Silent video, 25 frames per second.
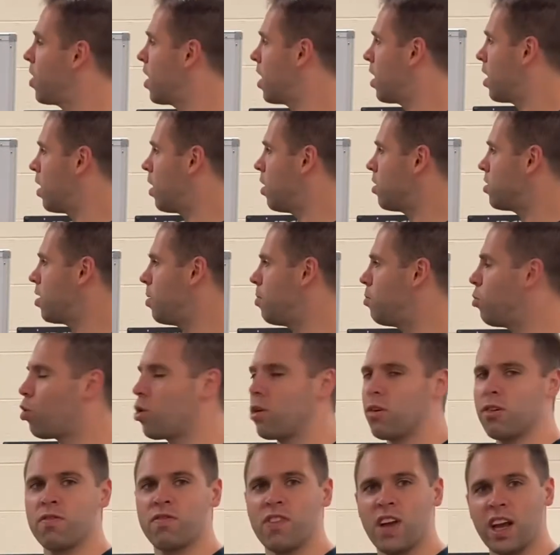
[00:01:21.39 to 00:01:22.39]
Here's a more
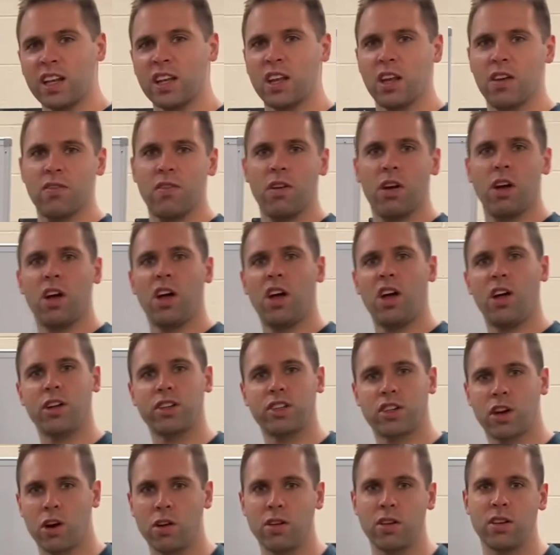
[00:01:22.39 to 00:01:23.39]
effective
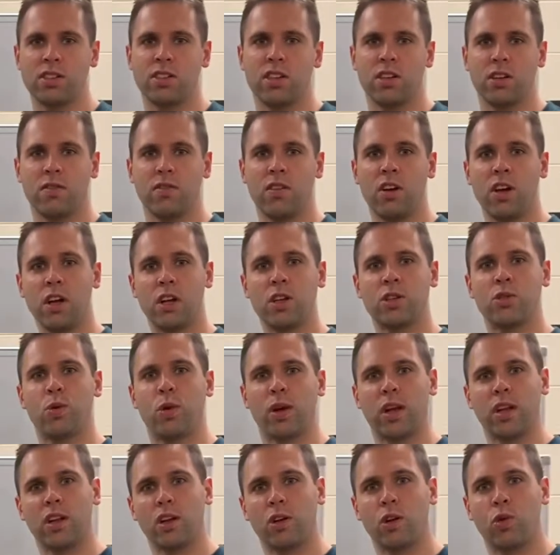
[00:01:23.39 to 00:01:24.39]
alternative
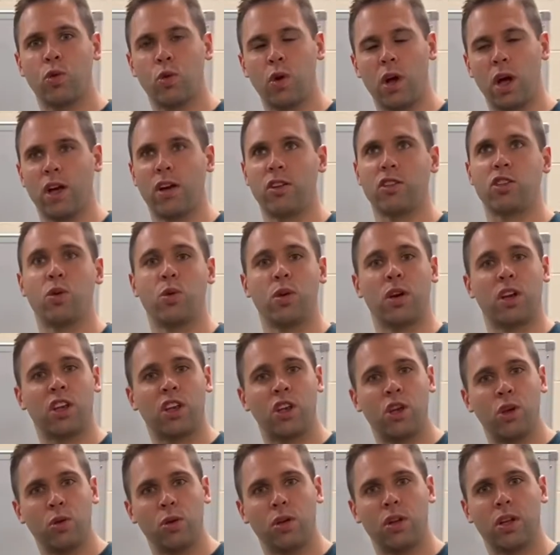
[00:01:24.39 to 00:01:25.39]
to an
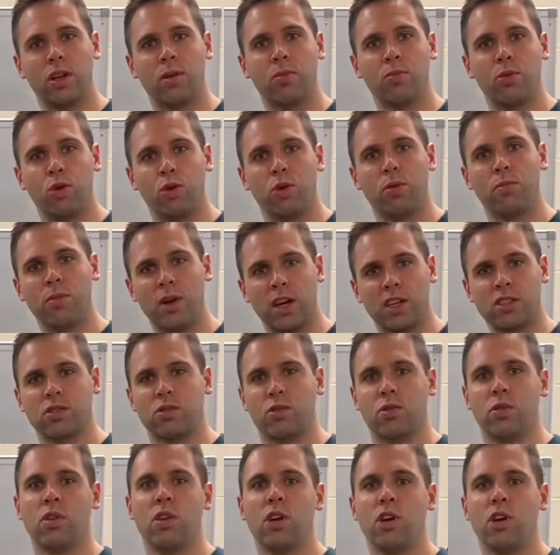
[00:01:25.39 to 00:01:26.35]
acutely pulled muscle,